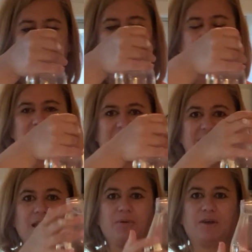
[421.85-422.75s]
this is
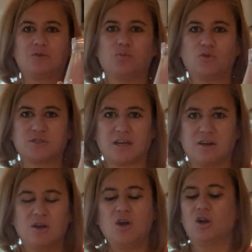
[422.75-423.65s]
tepid water,
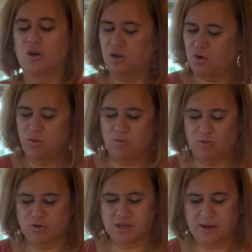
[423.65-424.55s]
lukewarm
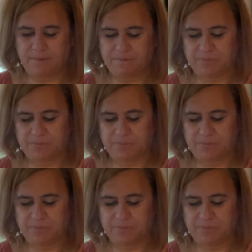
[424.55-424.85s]
water.